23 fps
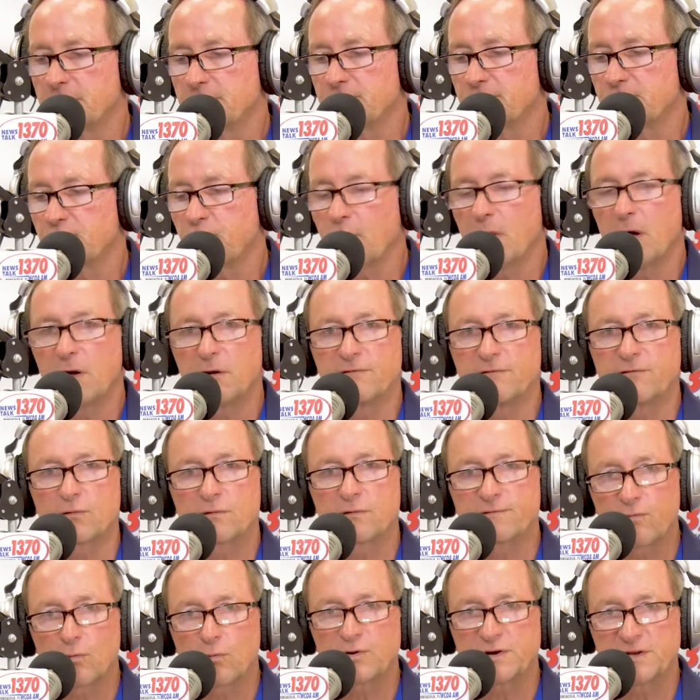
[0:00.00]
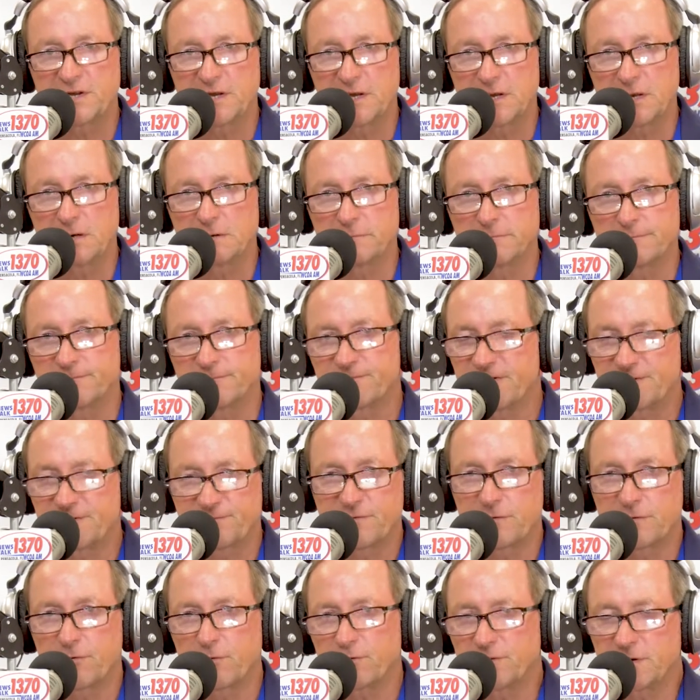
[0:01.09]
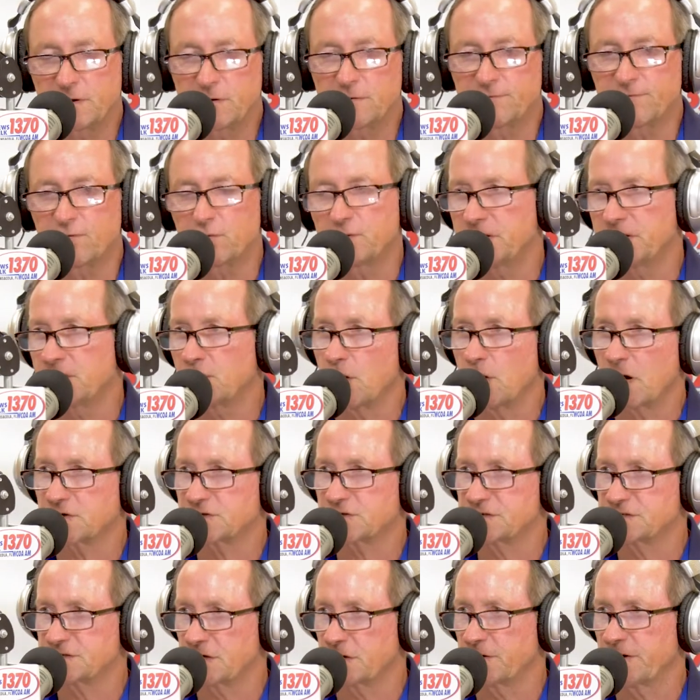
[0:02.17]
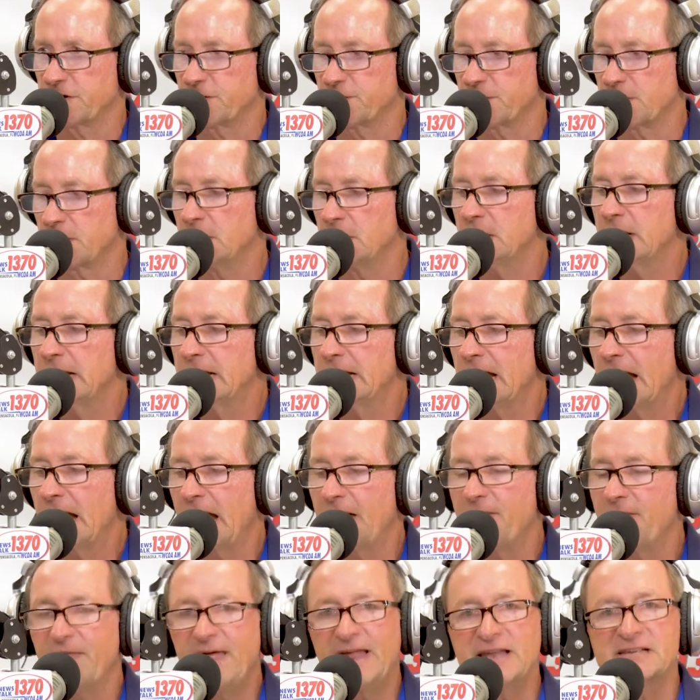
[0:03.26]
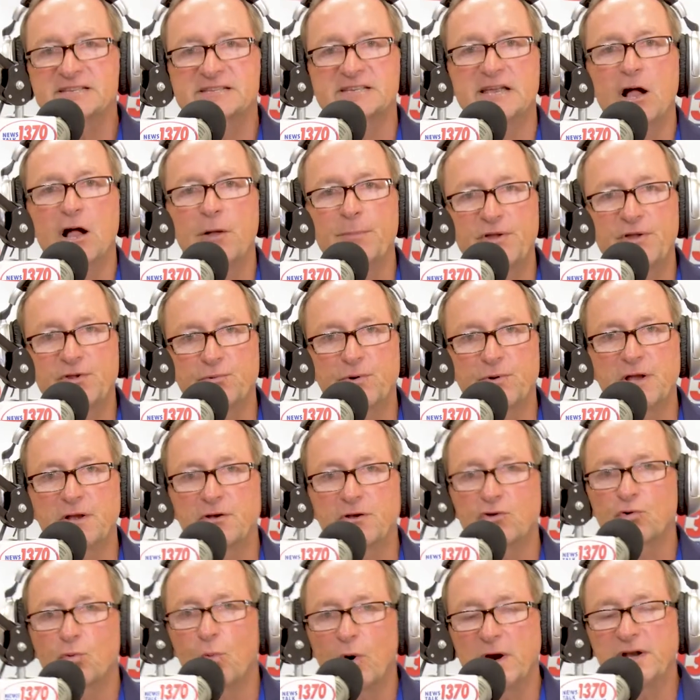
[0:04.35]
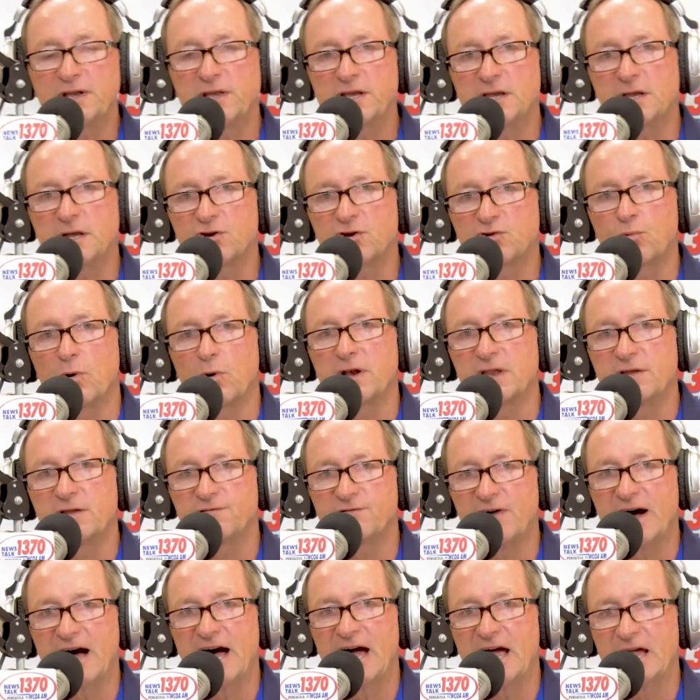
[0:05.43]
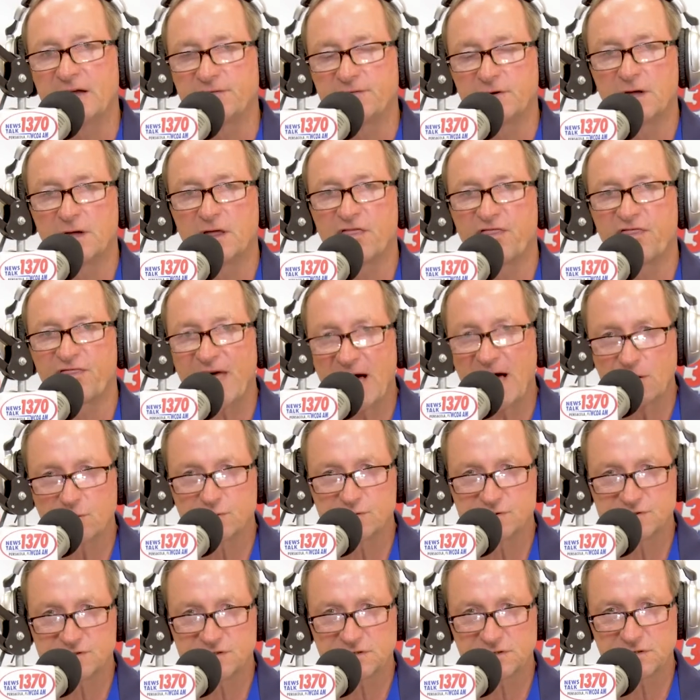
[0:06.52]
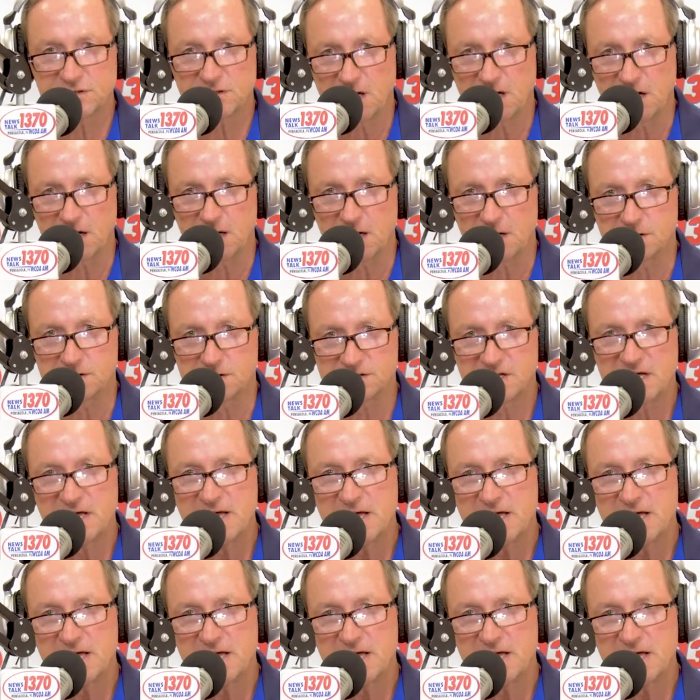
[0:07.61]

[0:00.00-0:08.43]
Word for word: 12 or 14, 15, 13 or 14 auctions in our area, and they sell between 20 and 25,000 cars